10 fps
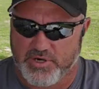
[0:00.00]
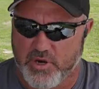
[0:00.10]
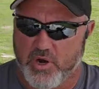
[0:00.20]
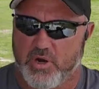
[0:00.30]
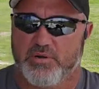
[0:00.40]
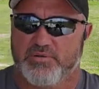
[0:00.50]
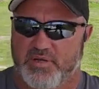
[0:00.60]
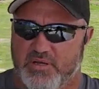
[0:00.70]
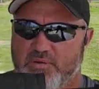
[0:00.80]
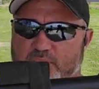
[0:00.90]
There are
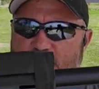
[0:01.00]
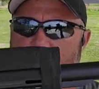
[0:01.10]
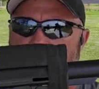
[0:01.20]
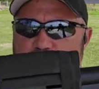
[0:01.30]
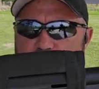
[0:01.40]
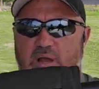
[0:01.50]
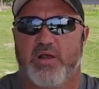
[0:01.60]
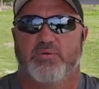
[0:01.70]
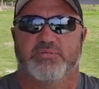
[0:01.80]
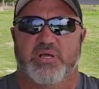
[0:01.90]
what they call the
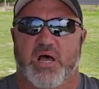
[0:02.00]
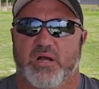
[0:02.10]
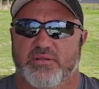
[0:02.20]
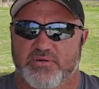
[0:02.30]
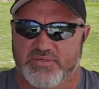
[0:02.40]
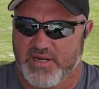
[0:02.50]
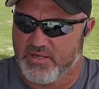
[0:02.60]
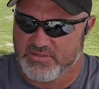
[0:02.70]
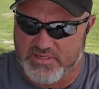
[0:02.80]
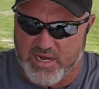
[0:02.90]
triangle stock. There's an
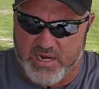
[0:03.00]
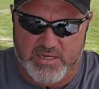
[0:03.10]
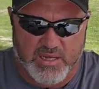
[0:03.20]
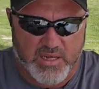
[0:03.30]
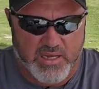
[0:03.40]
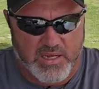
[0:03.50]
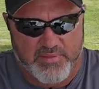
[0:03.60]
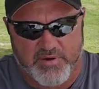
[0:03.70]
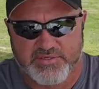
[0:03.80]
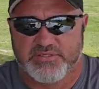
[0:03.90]
L stock.
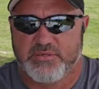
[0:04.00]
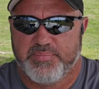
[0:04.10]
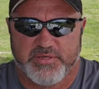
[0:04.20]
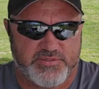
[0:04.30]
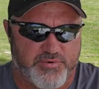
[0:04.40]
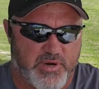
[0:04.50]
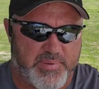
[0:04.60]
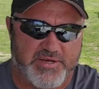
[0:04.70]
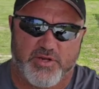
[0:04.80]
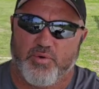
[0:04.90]
There's just a pistol
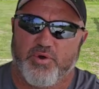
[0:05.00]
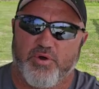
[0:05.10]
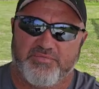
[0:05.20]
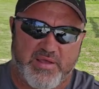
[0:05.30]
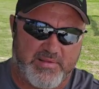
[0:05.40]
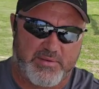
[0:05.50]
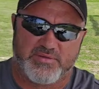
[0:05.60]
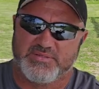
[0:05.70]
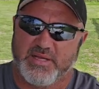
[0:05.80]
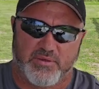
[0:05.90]
grip. I don't know if they have that
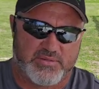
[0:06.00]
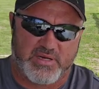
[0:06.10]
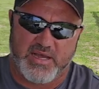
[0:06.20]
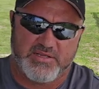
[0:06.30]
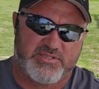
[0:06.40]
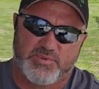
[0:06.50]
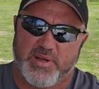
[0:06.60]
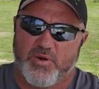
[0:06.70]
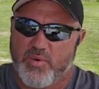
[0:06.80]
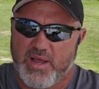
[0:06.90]
little skeletonized
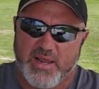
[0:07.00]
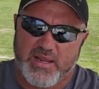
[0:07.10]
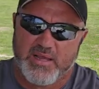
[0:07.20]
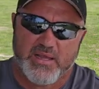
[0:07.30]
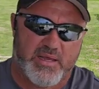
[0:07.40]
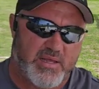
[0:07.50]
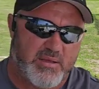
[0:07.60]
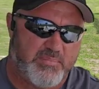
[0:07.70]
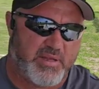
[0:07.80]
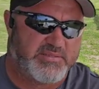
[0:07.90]
swing away
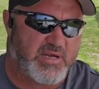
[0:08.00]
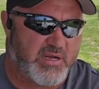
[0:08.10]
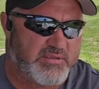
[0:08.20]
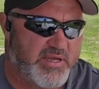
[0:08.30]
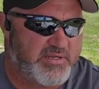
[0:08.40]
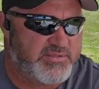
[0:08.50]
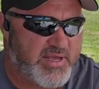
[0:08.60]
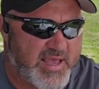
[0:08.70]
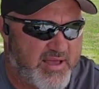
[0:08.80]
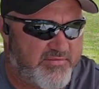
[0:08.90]
buttstock they used
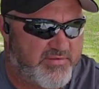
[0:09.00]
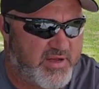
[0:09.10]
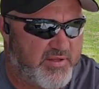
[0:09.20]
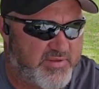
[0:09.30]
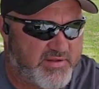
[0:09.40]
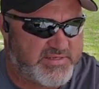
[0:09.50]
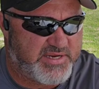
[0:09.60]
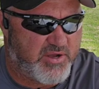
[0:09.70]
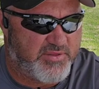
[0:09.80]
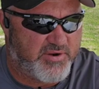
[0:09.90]
to have that I
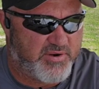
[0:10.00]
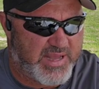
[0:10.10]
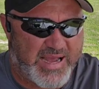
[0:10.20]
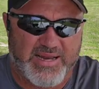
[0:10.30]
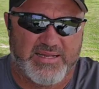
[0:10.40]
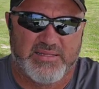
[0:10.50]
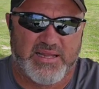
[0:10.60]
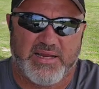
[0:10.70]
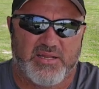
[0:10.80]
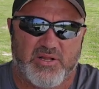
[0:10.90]
seen on there. That
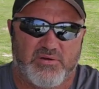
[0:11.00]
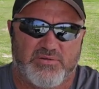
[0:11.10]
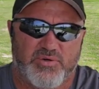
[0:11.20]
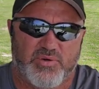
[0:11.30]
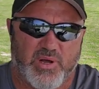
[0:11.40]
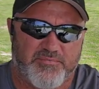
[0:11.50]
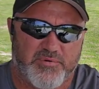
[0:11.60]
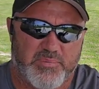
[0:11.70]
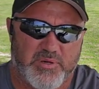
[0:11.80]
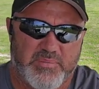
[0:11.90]
didn't look too
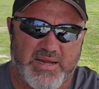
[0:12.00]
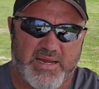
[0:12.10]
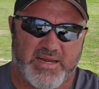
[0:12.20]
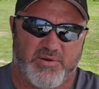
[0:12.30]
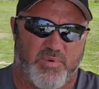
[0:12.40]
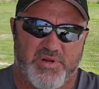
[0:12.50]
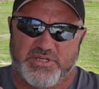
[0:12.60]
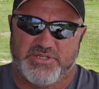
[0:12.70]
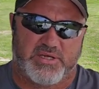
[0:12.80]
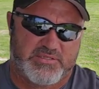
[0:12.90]
comfortable to me, and it
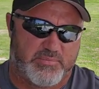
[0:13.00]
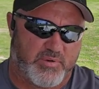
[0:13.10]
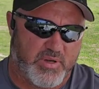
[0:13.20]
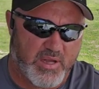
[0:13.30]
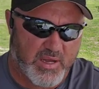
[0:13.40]
wasn't adjustable.